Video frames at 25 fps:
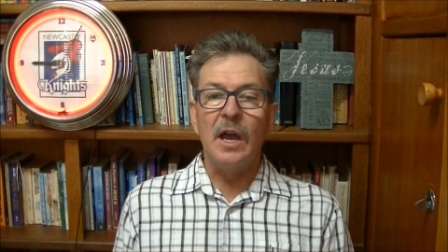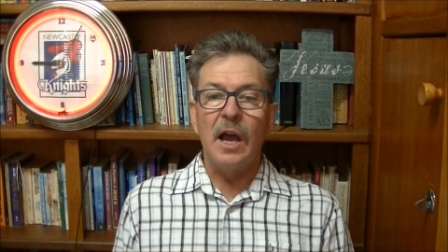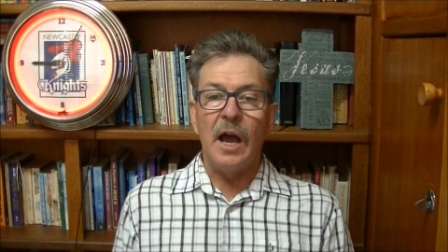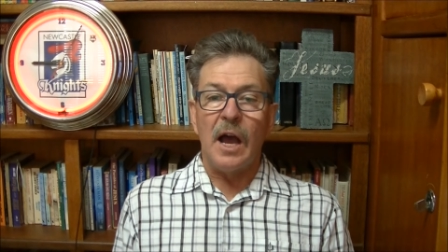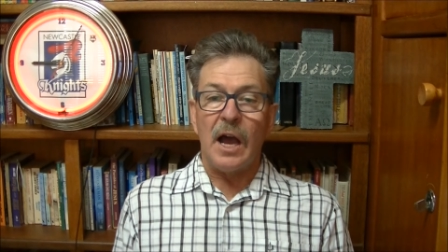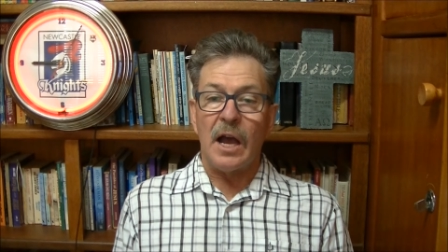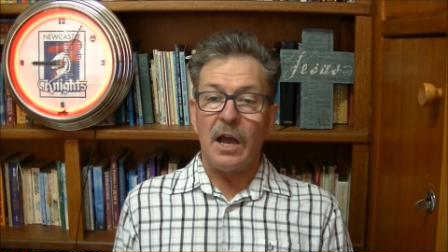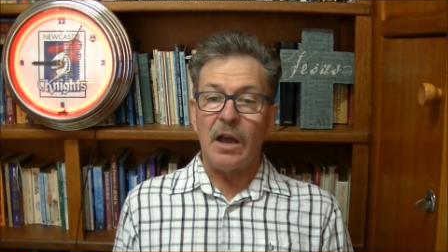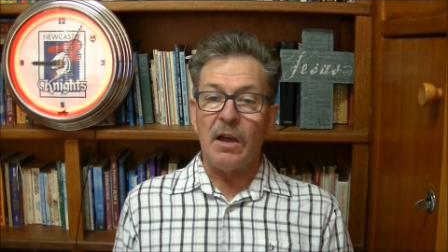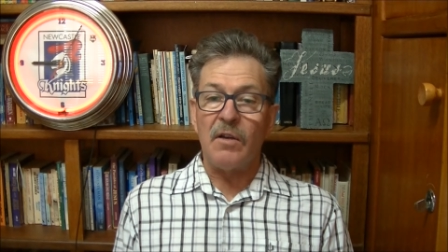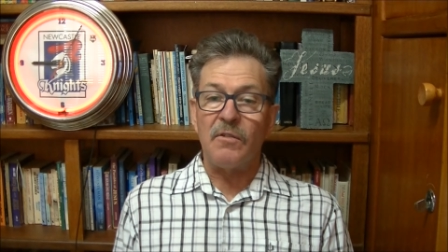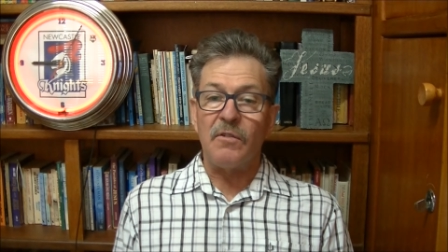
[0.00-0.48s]

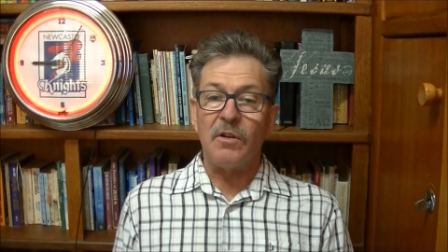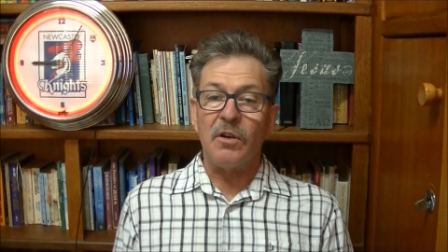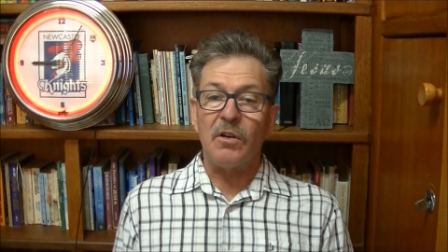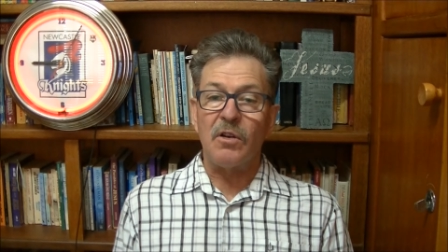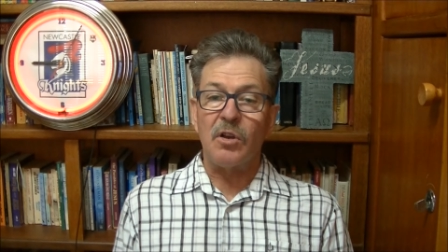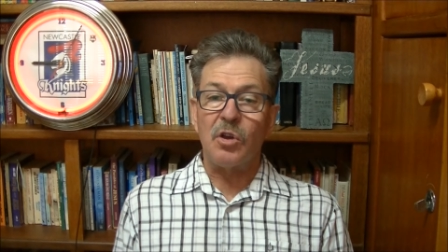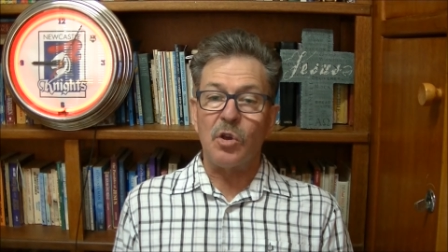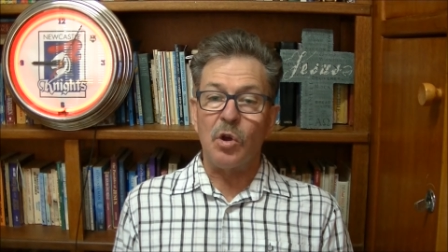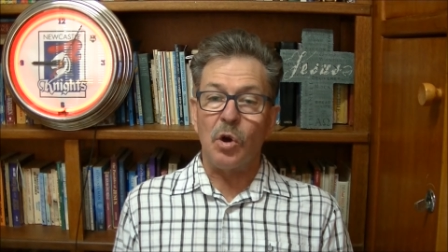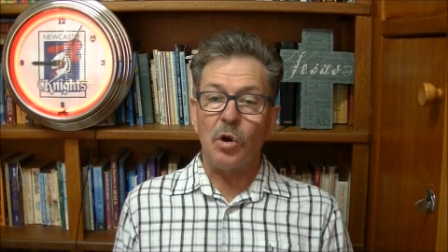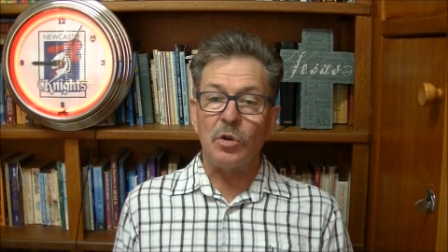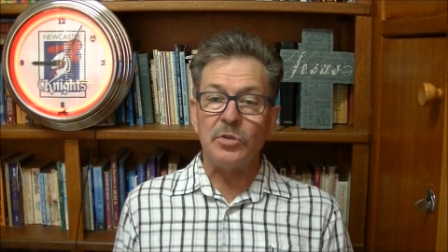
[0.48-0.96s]
uh,
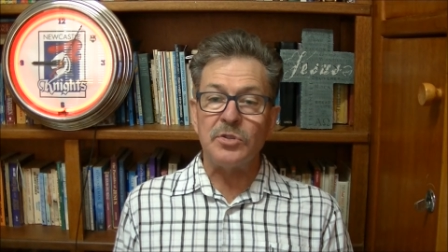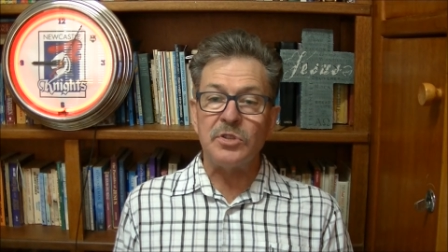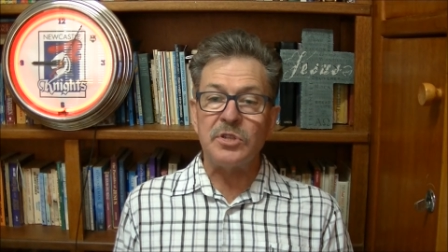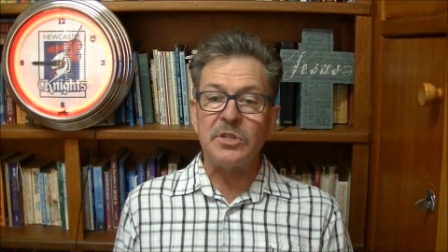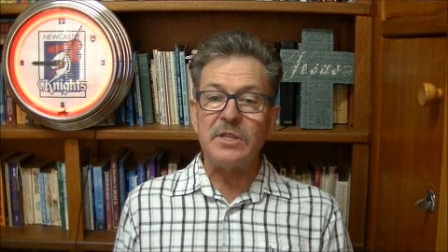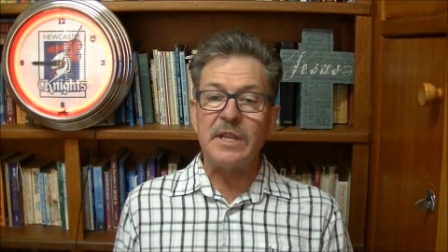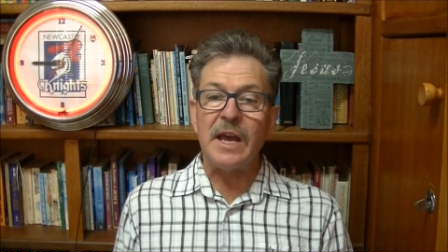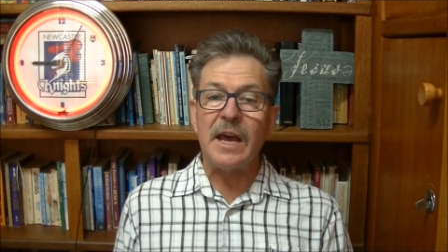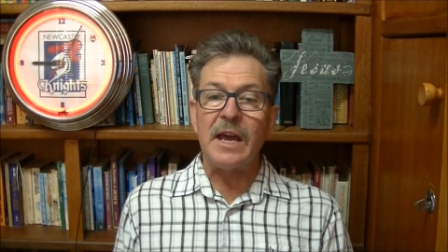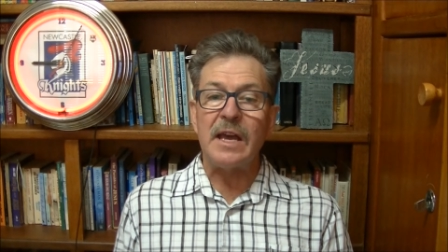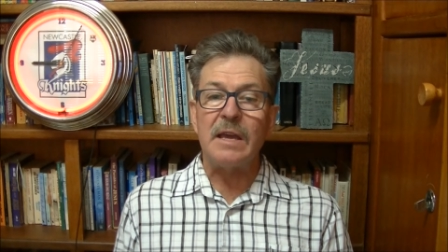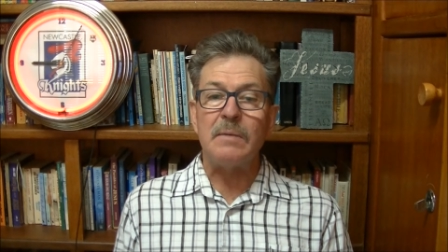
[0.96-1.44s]
God's
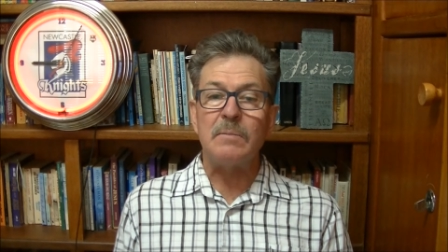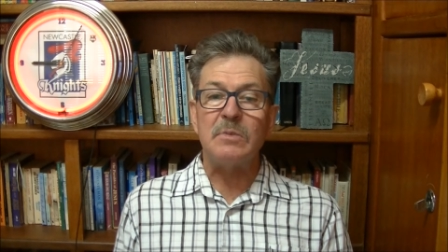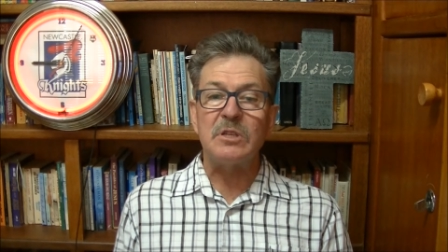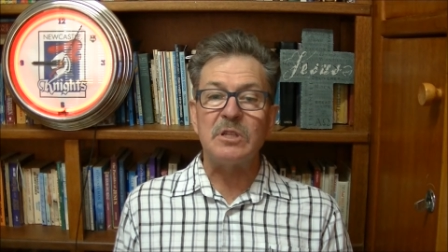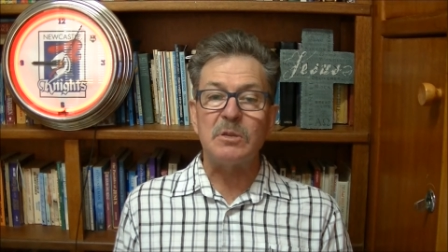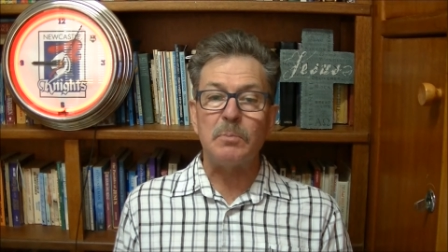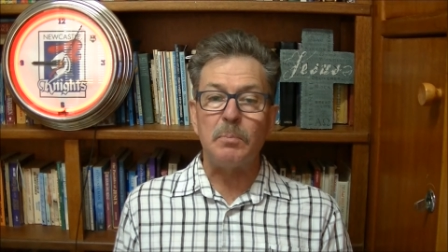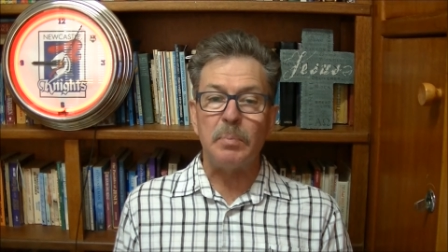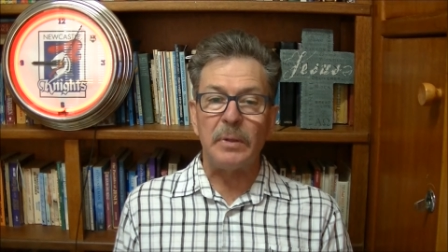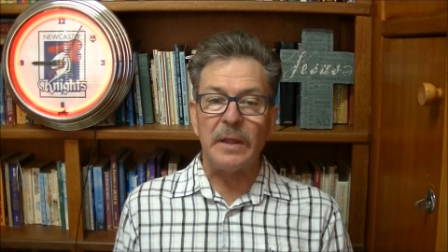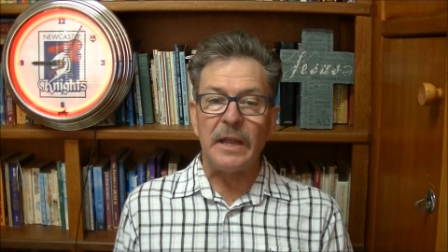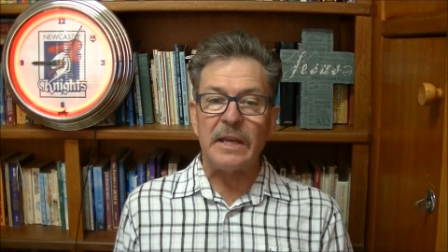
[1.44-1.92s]
name is
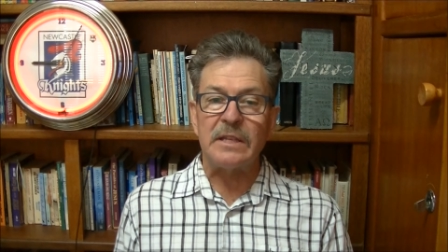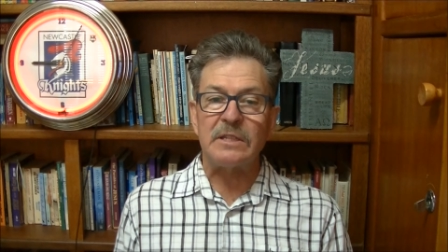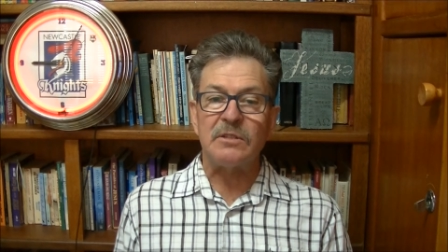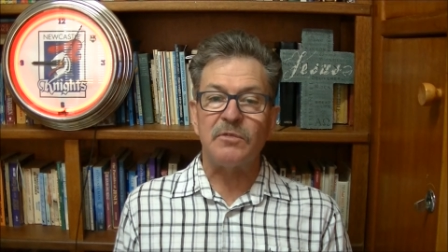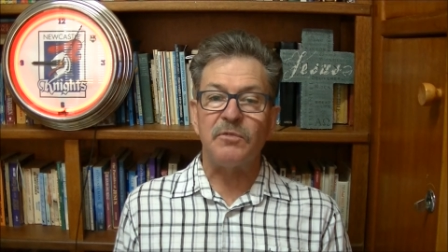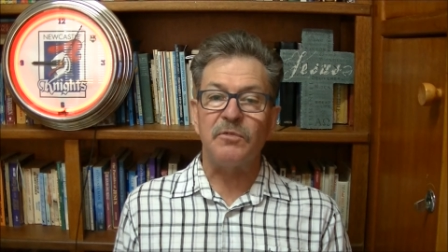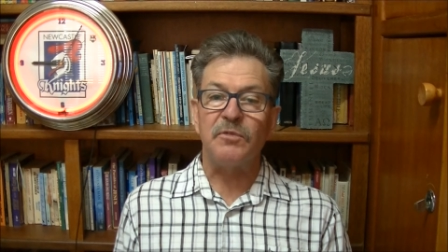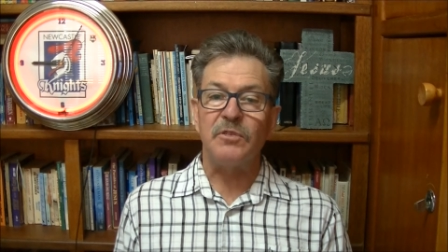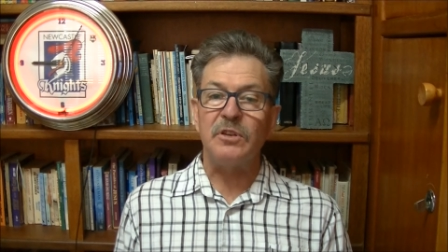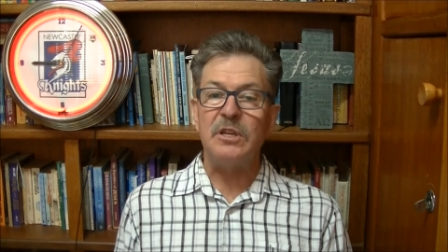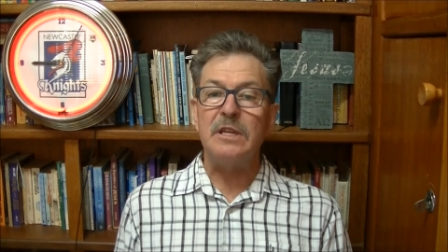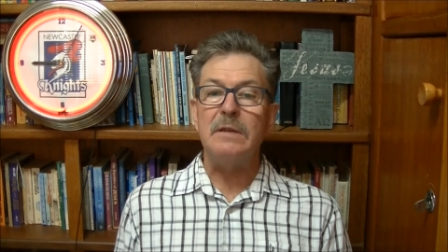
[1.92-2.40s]

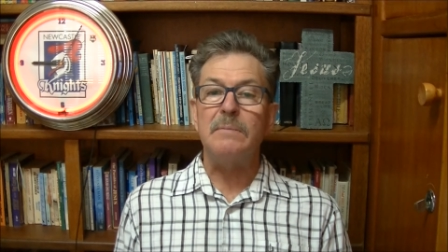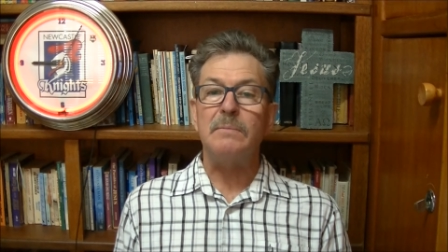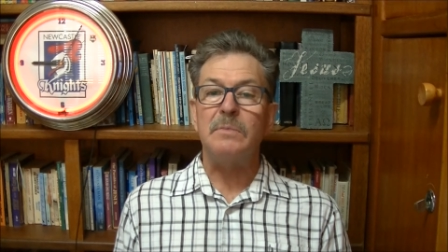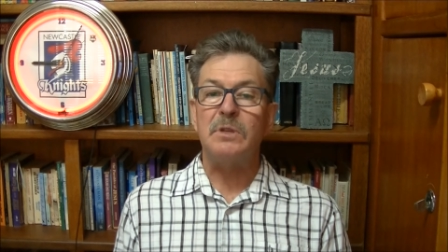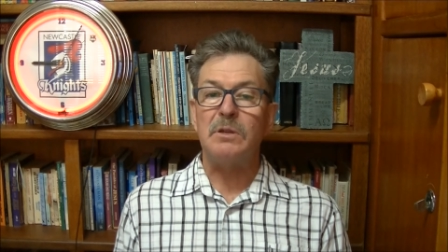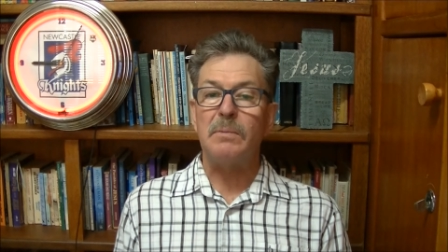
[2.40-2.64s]
blasphemed